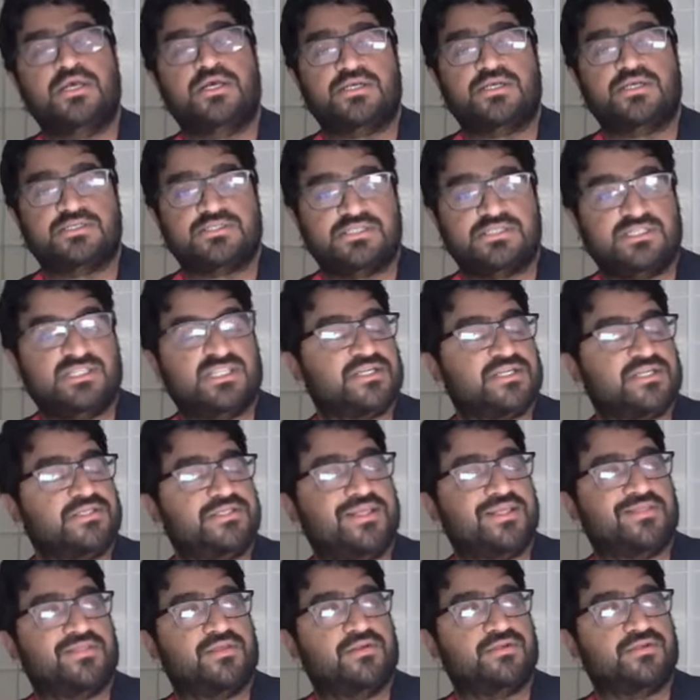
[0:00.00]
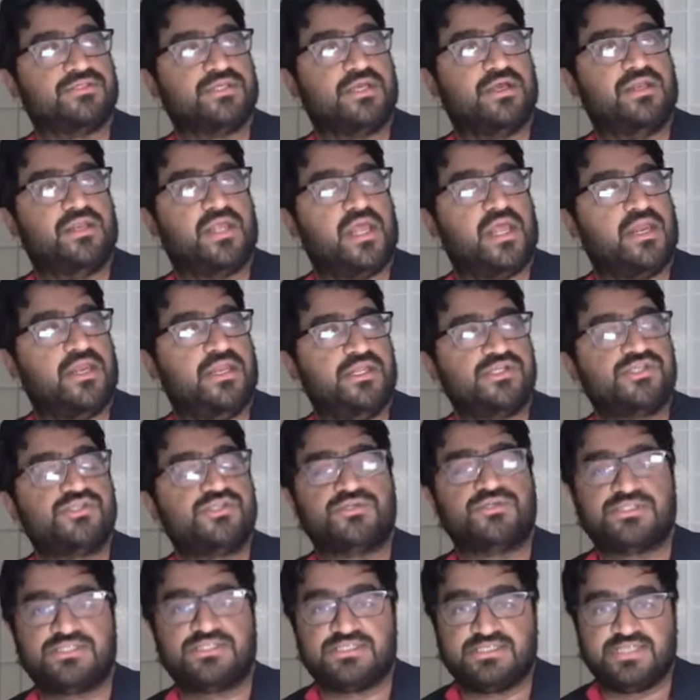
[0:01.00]
suggests that there's an
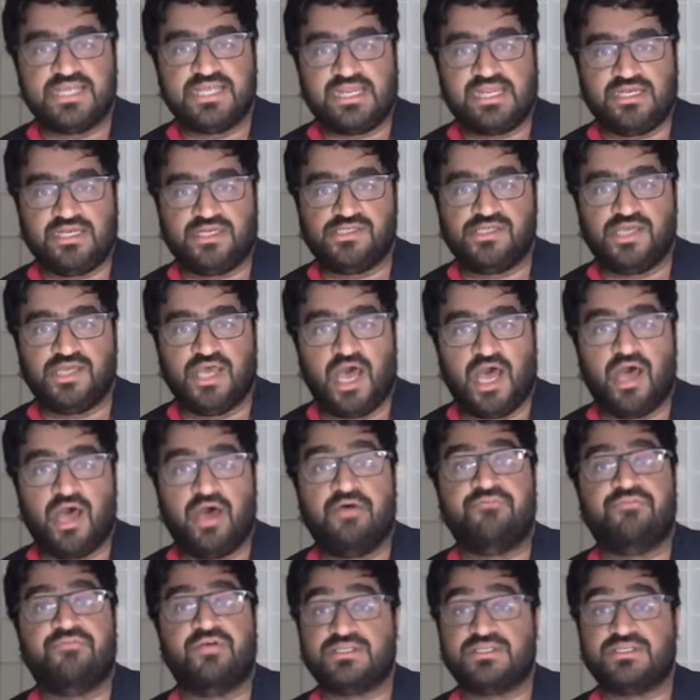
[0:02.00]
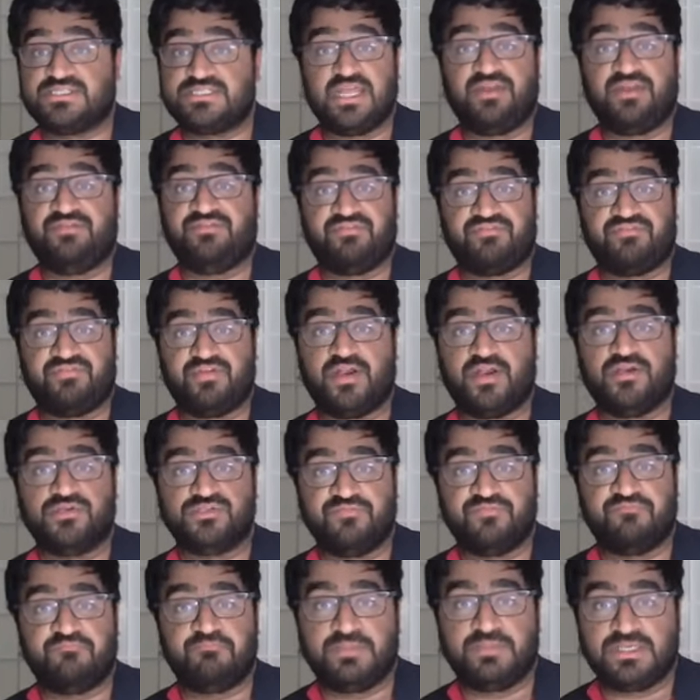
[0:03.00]
initial state of a state of affairs
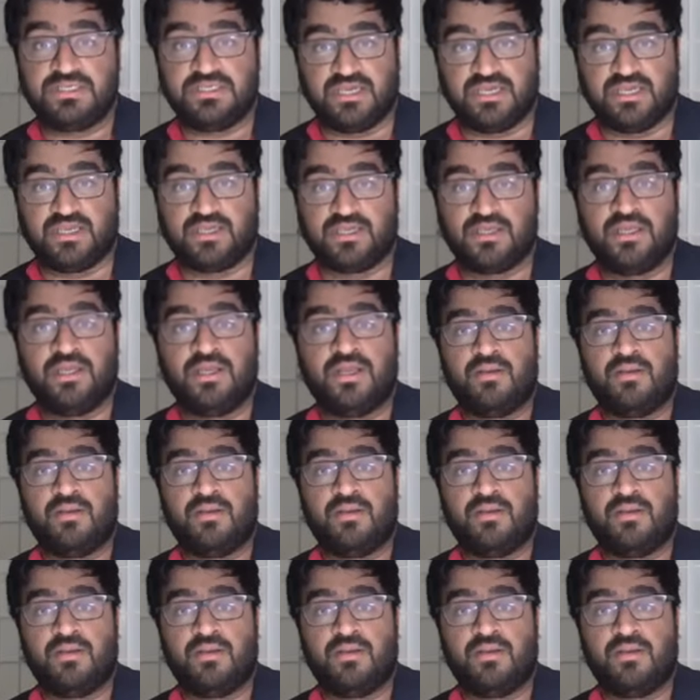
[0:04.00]
of being